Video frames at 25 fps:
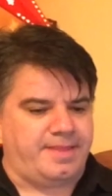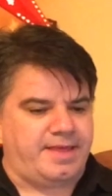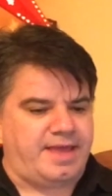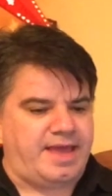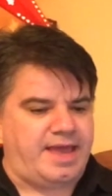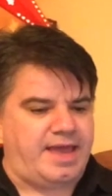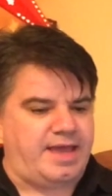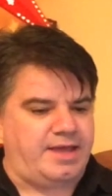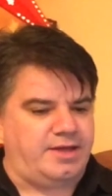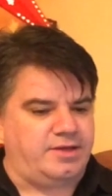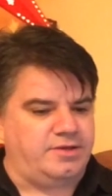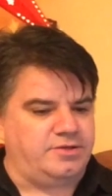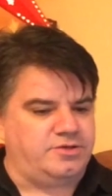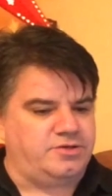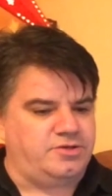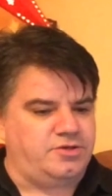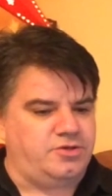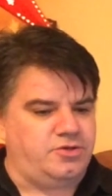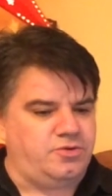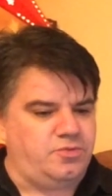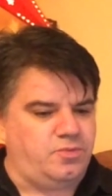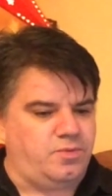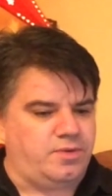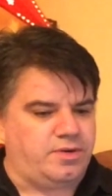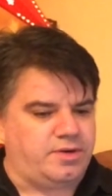hey, do
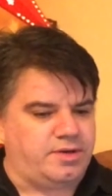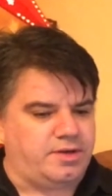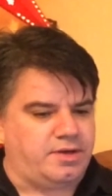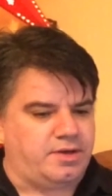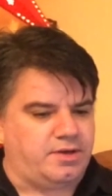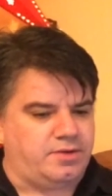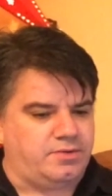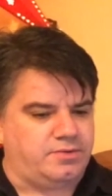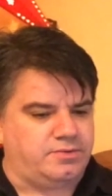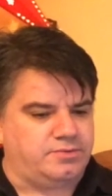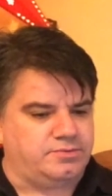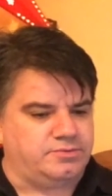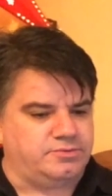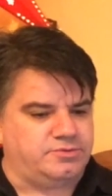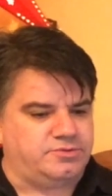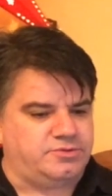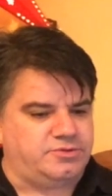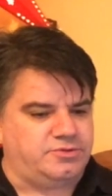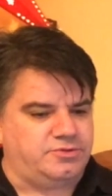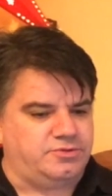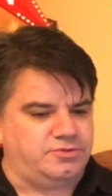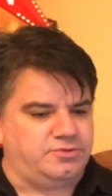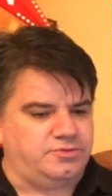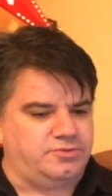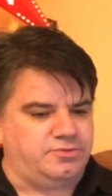you want to go
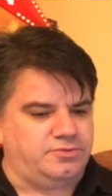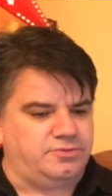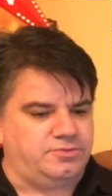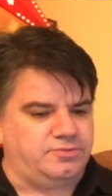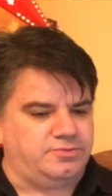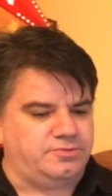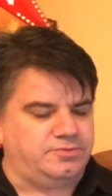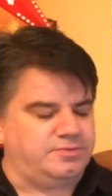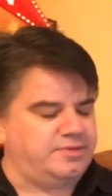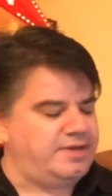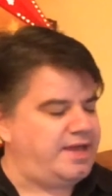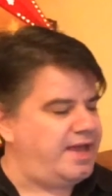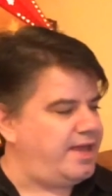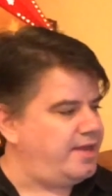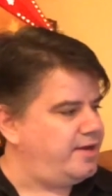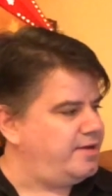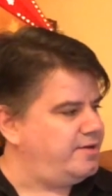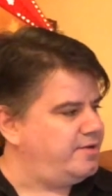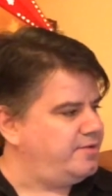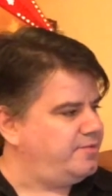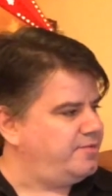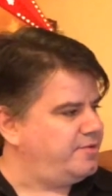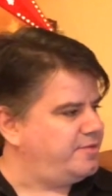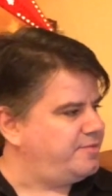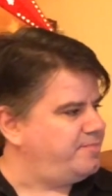to
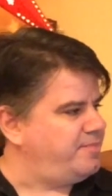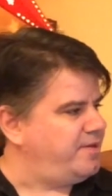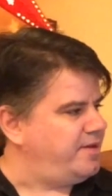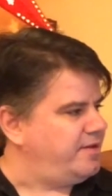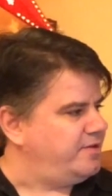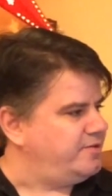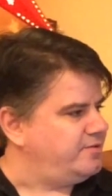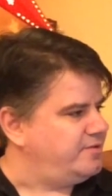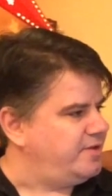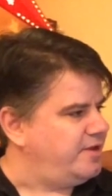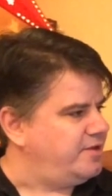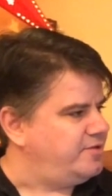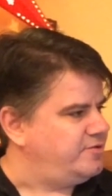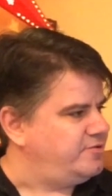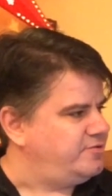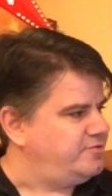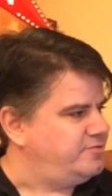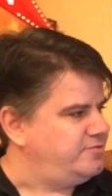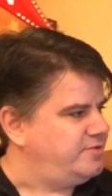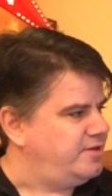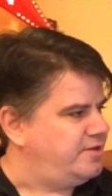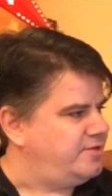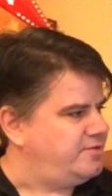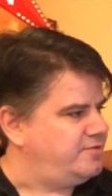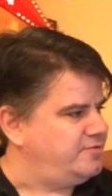Canada with me and, and,
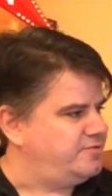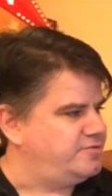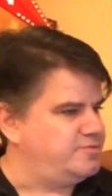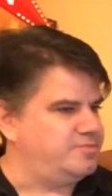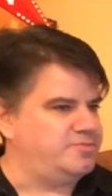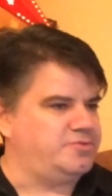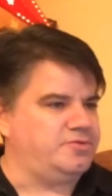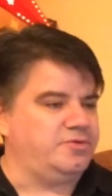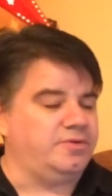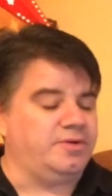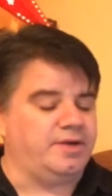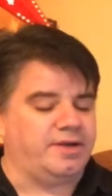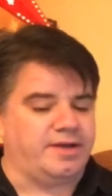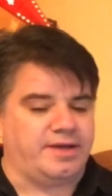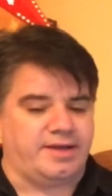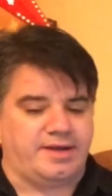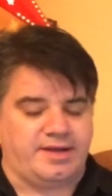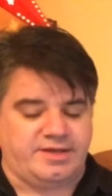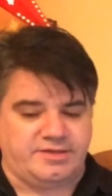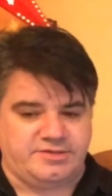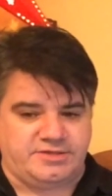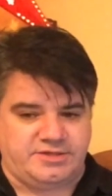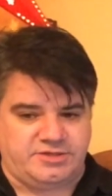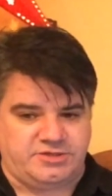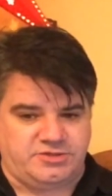and do some touring? And
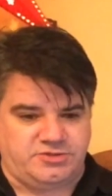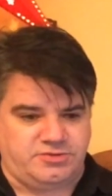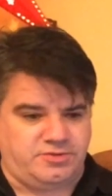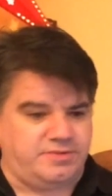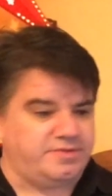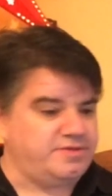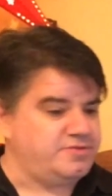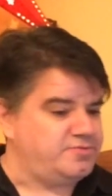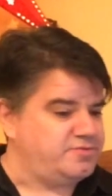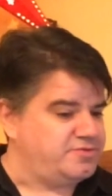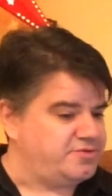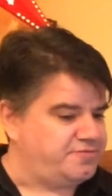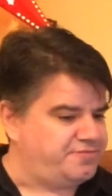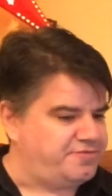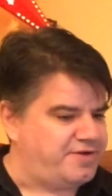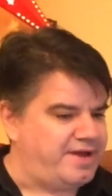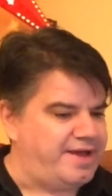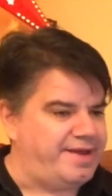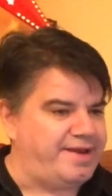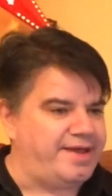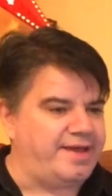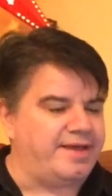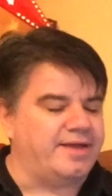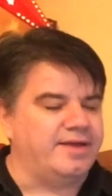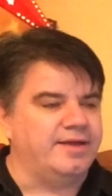I said, sure. This was a
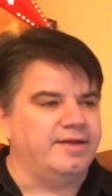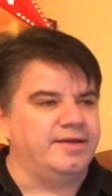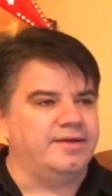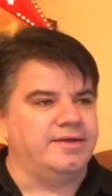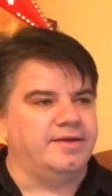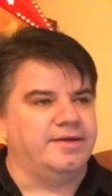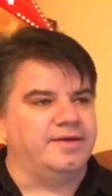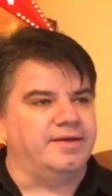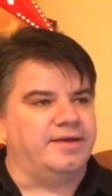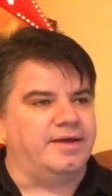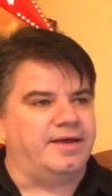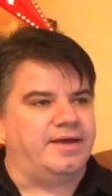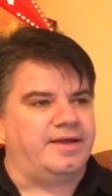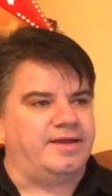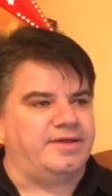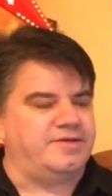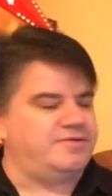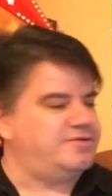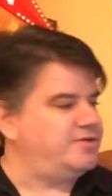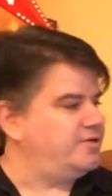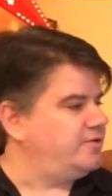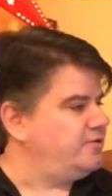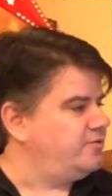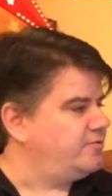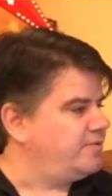Friday. And he
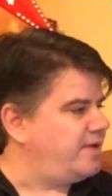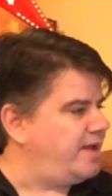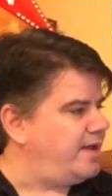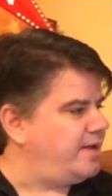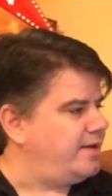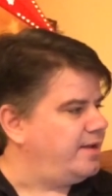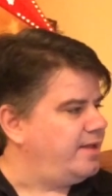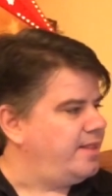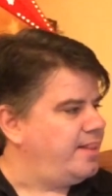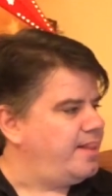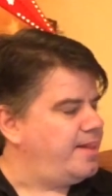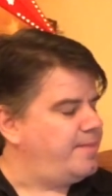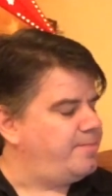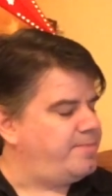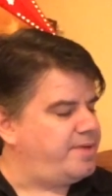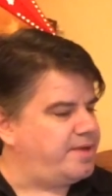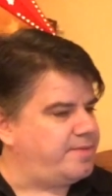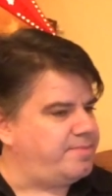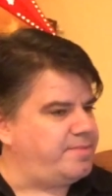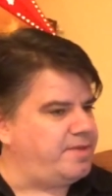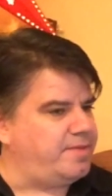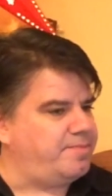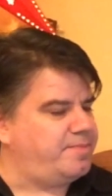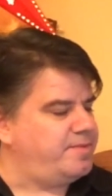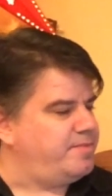said, great
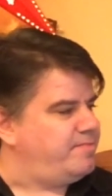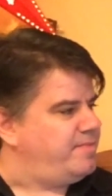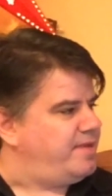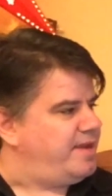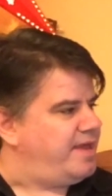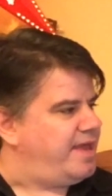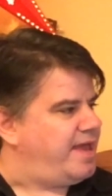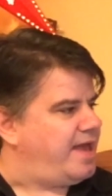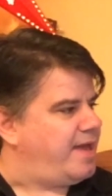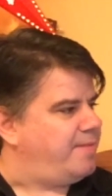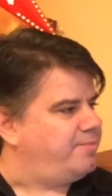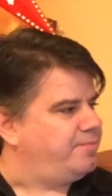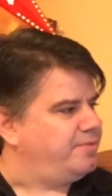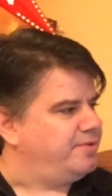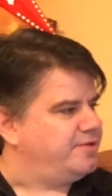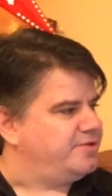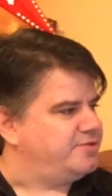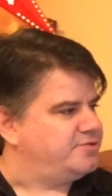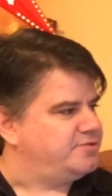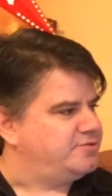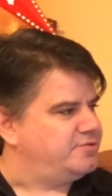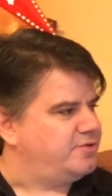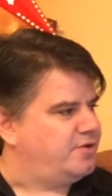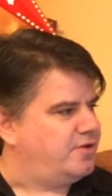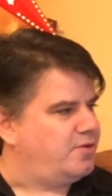pick me up in
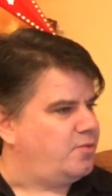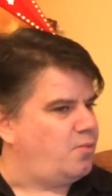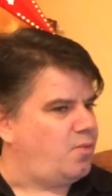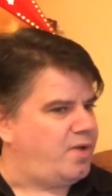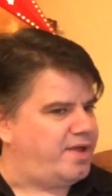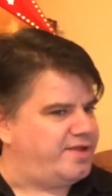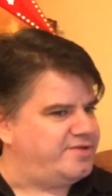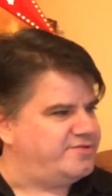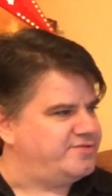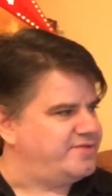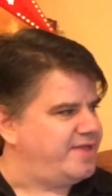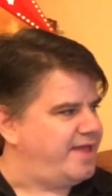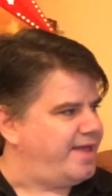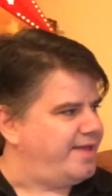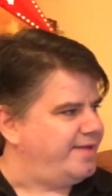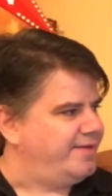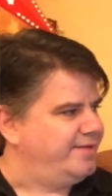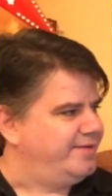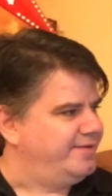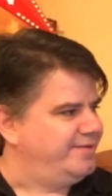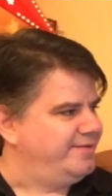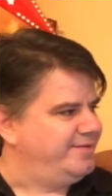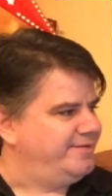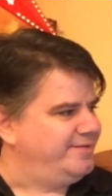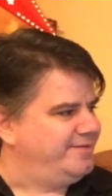Minneapolis on Wednesday.
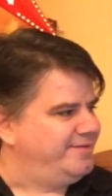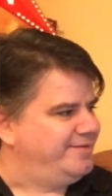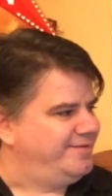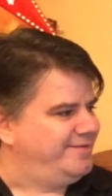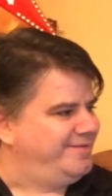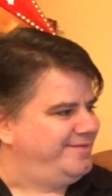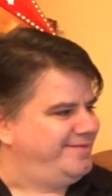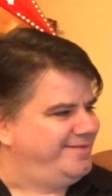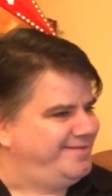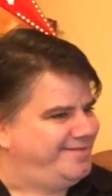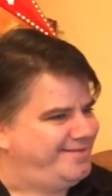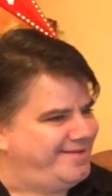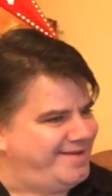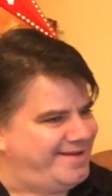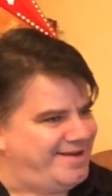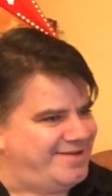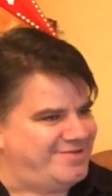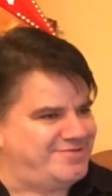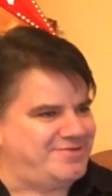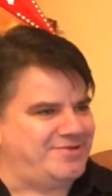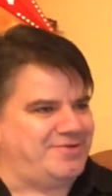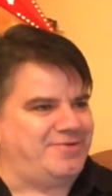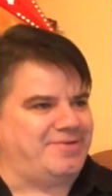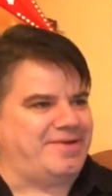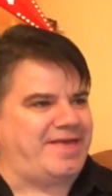and I
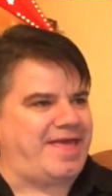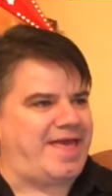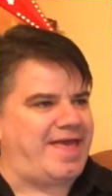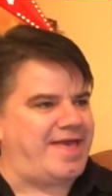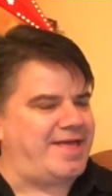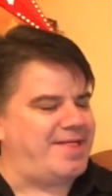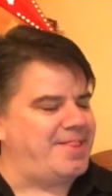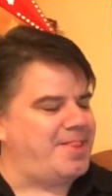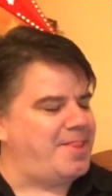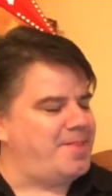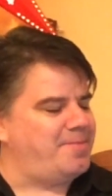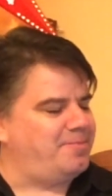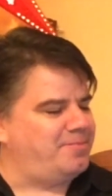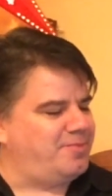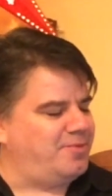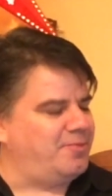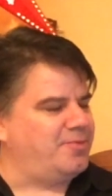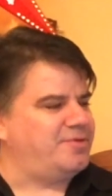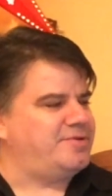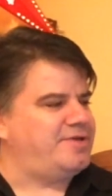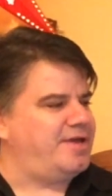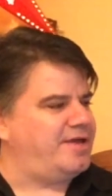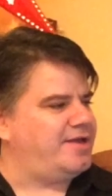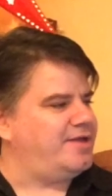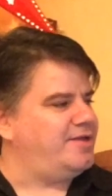said, okay, but
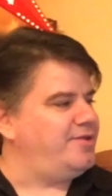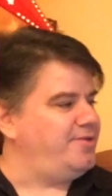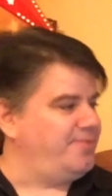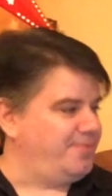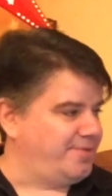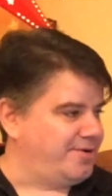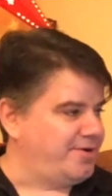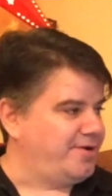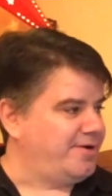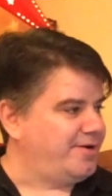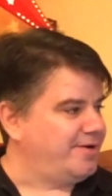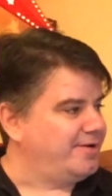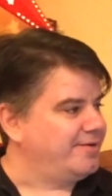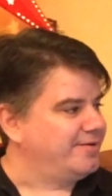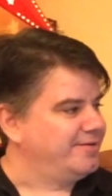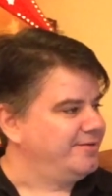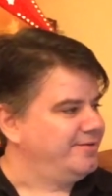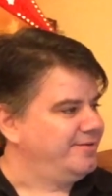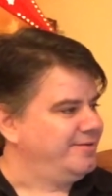we're taking your car.